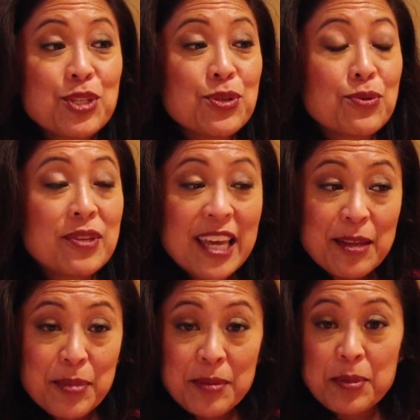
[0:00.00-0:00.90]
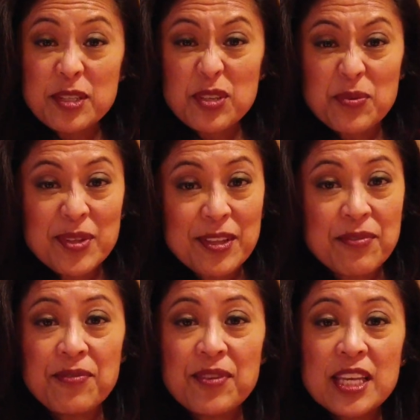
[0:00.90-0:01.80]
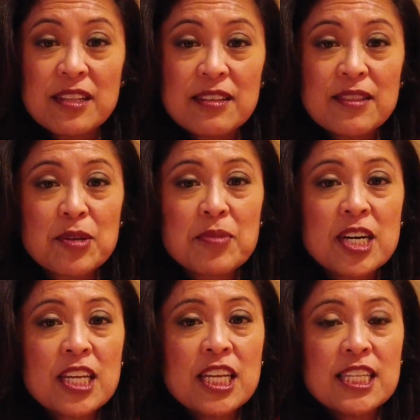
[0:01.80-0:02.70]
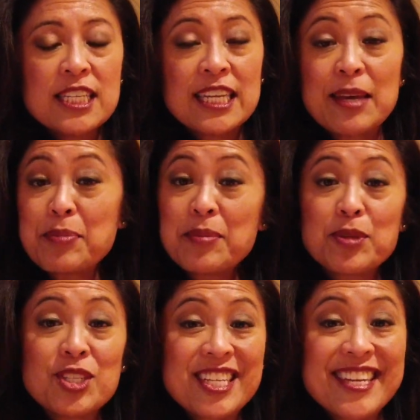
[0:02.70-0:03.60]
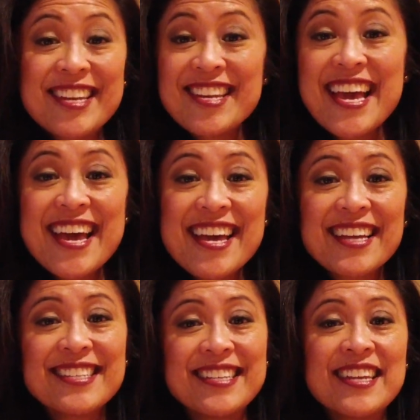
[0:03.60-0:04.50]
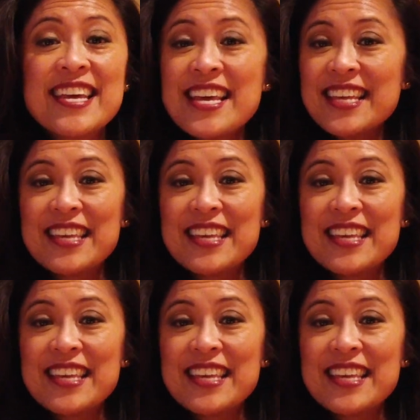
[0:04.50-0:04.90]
to get people to really feel in their bodies and get people to connect and